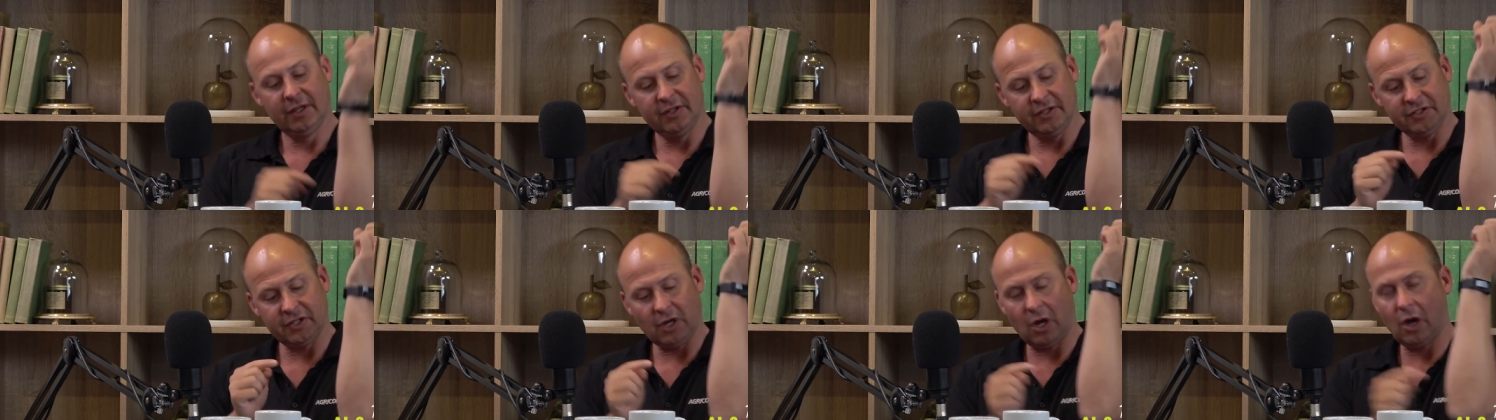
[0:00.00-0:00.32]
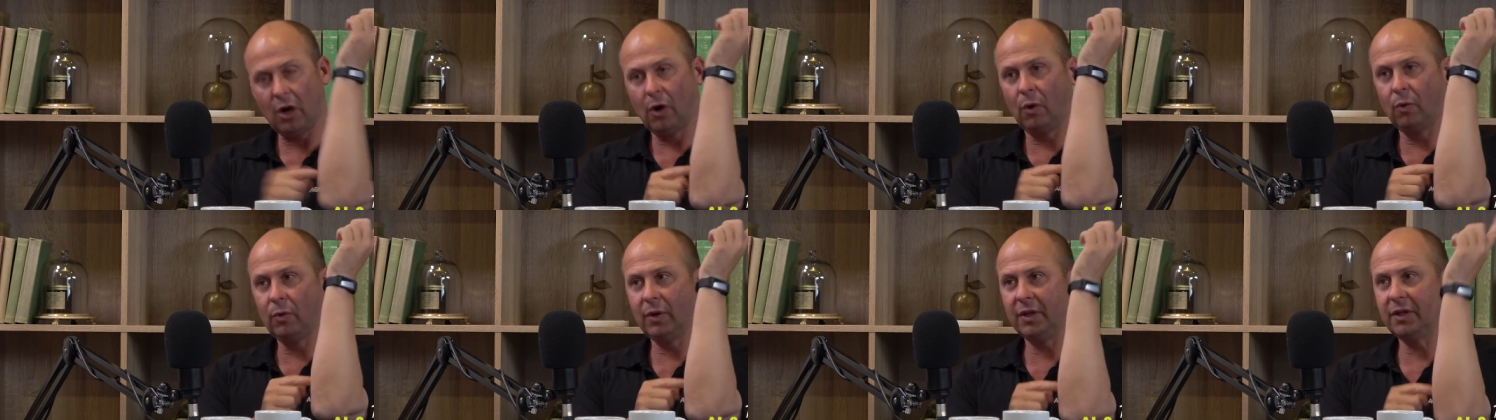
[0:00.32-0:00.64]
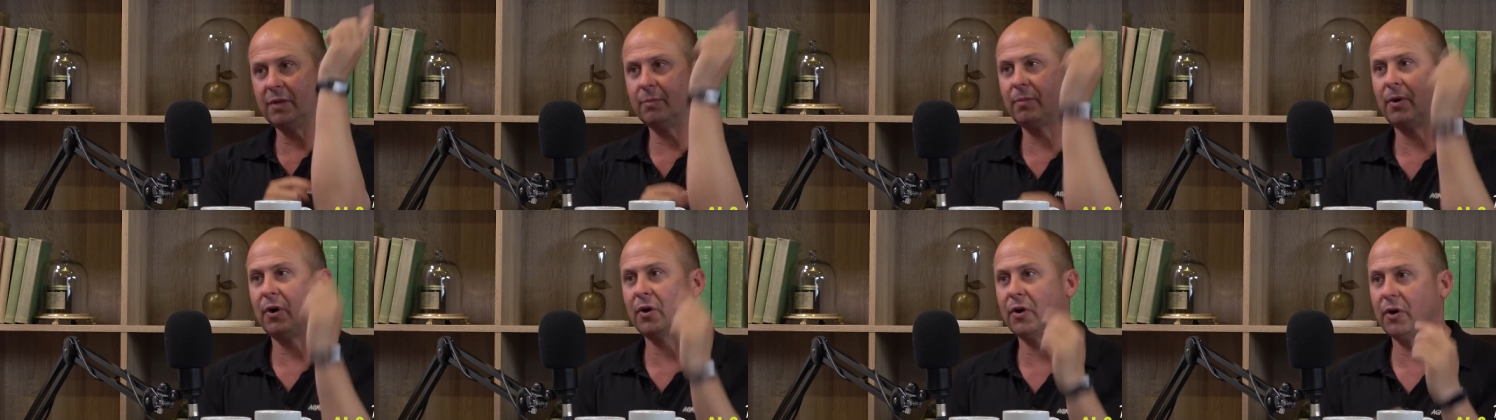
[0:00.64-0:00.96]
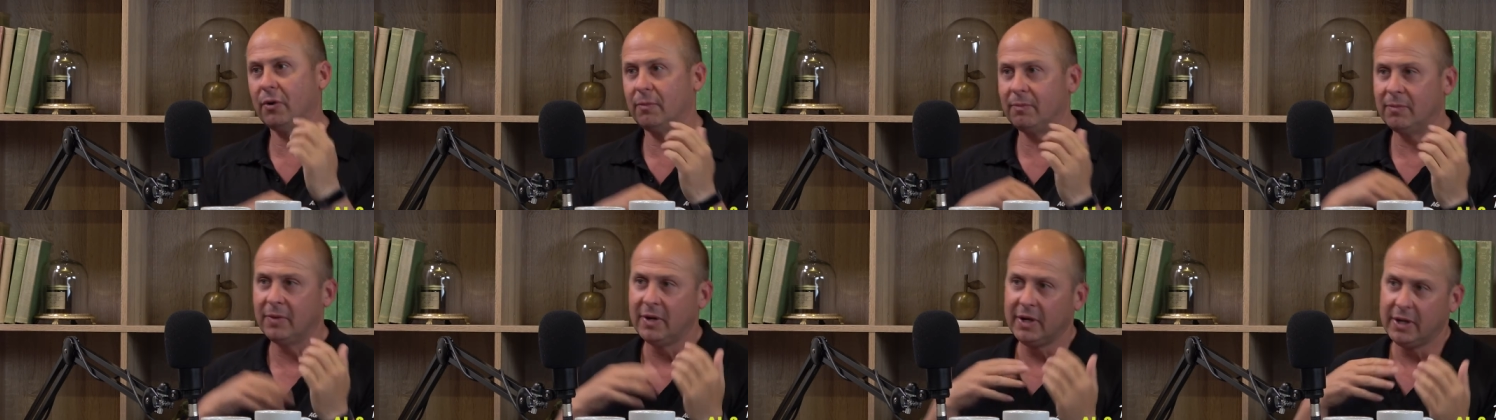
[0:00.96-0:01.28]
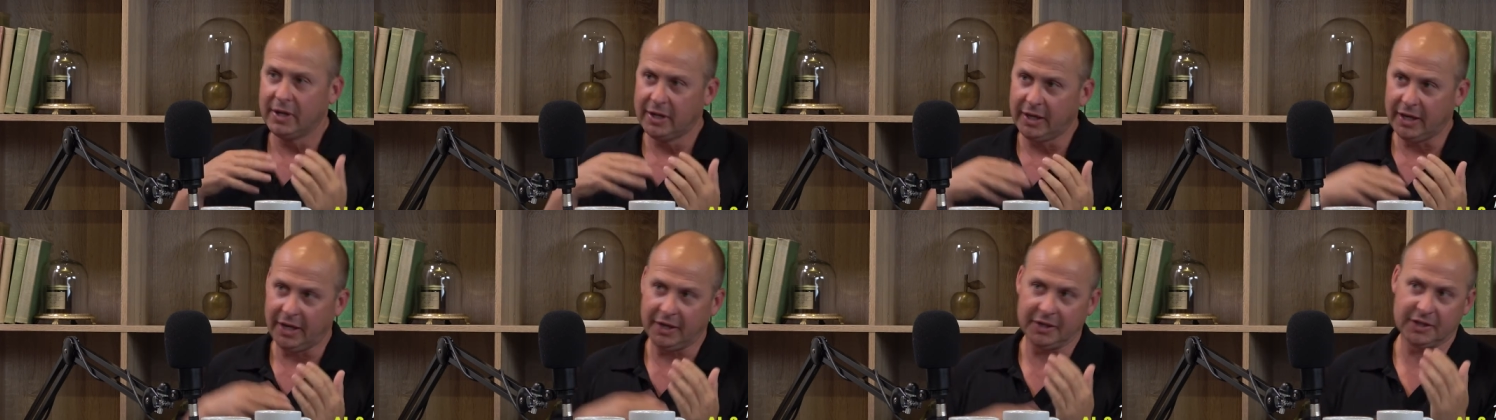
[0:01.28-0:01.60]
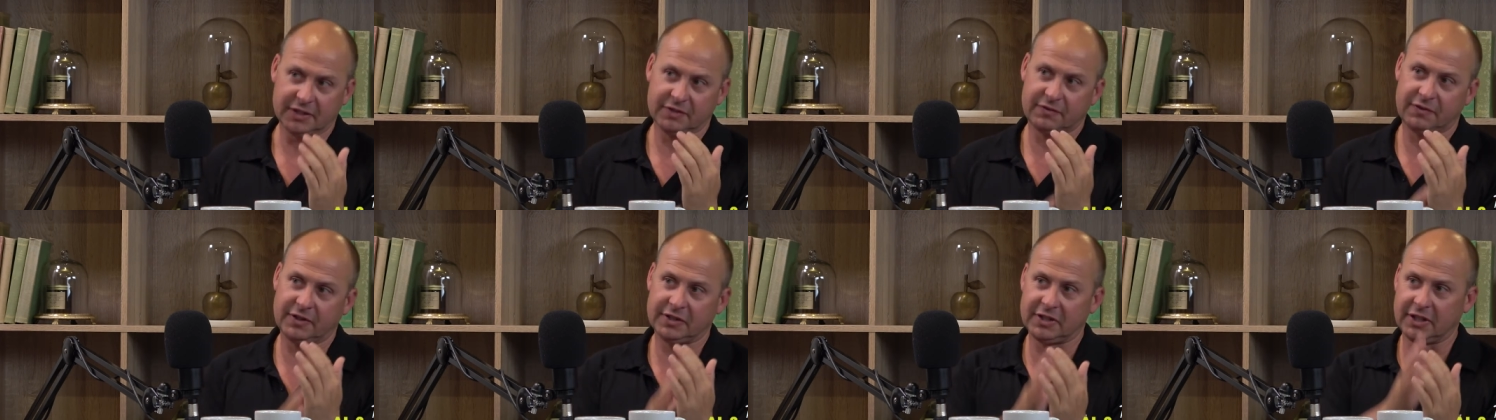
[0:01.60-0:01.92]
there's a hole in the bottom,
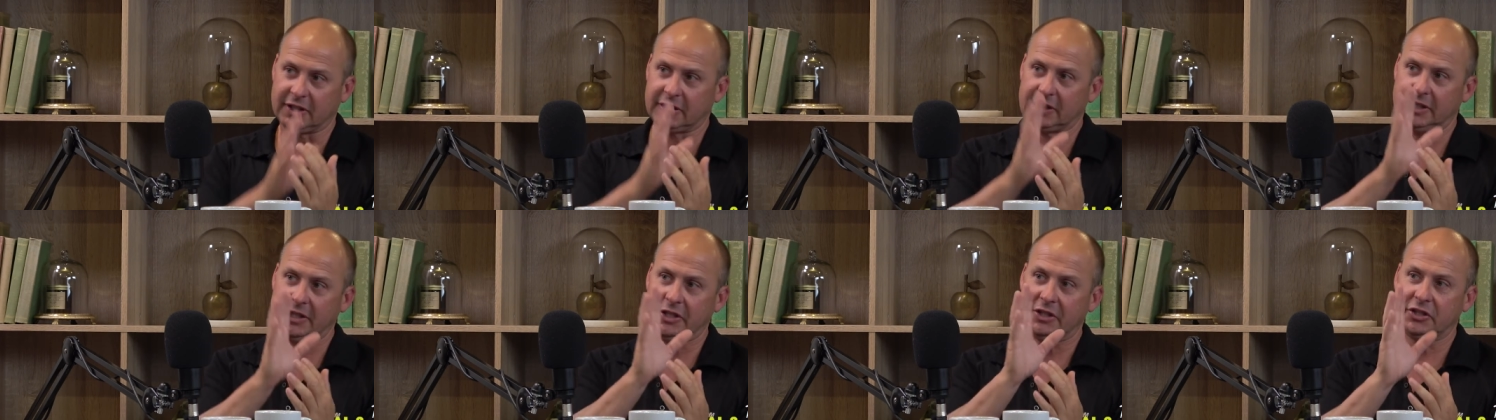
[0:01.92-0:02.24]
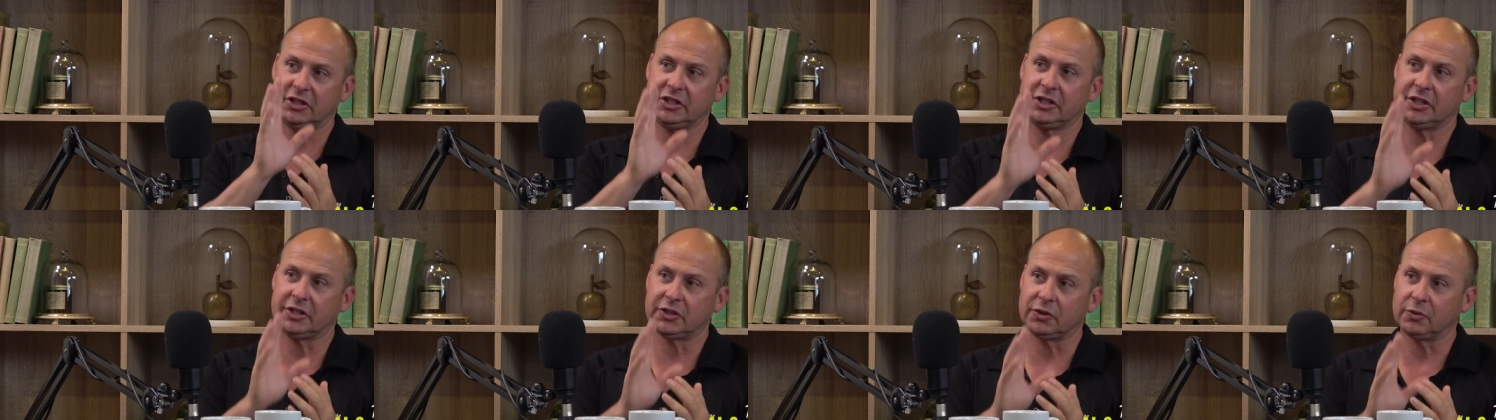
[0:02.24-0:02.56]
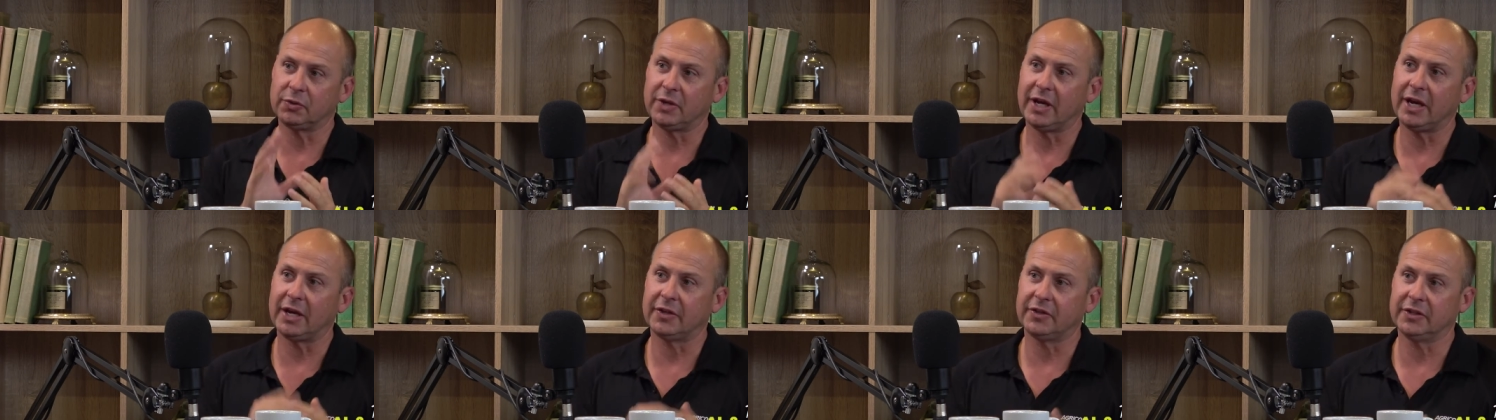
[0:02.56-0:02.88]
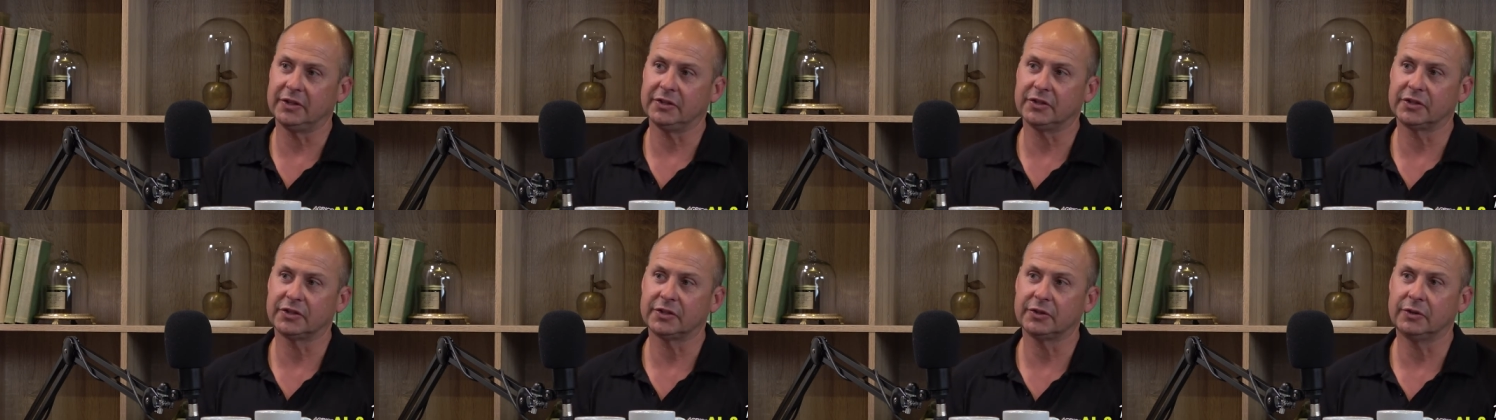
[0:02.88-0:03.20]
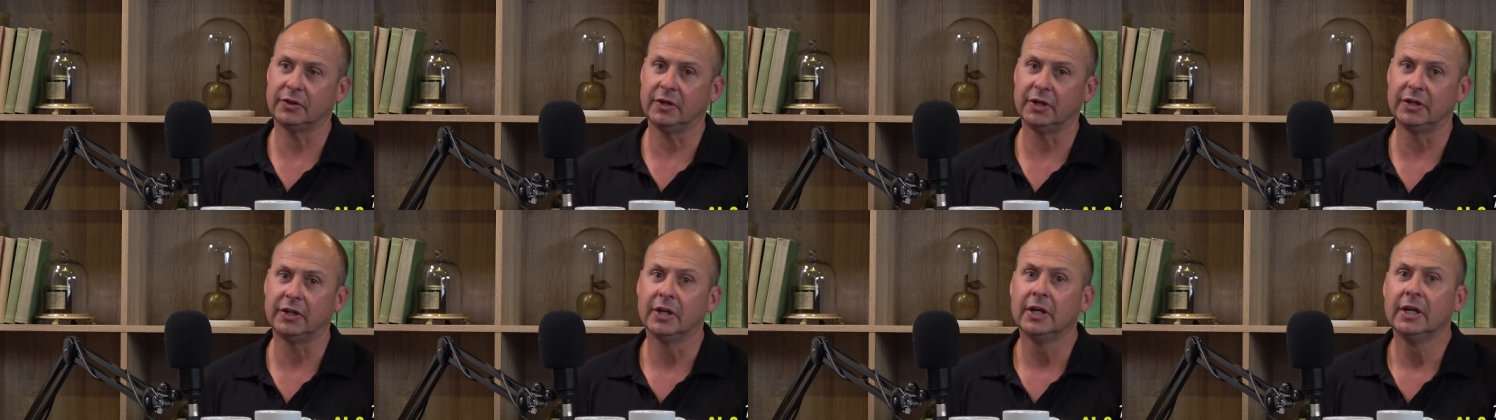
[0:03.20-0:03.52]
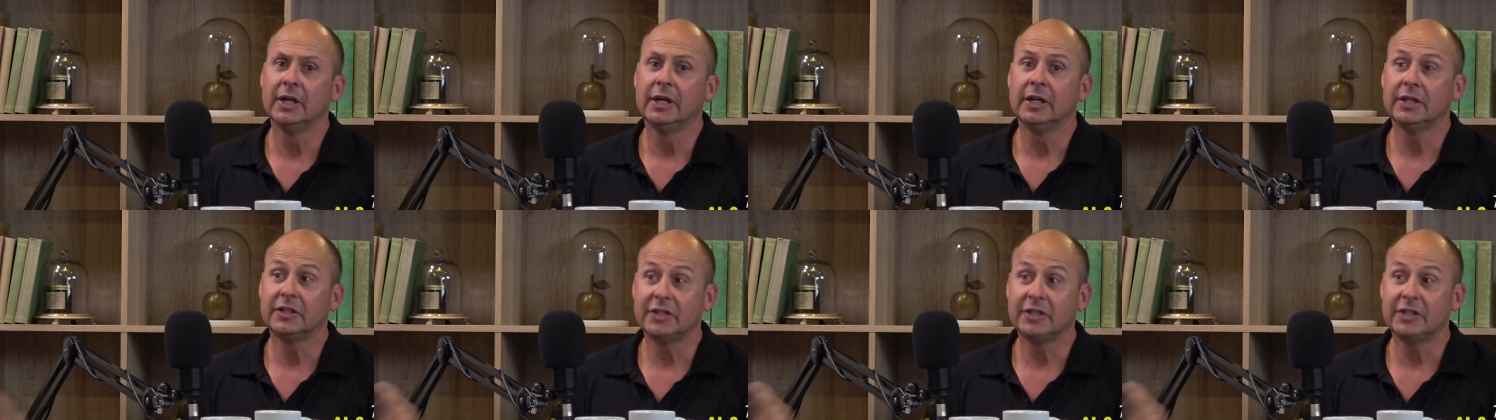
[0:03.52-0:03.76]
and it's physically chiseled out the inside.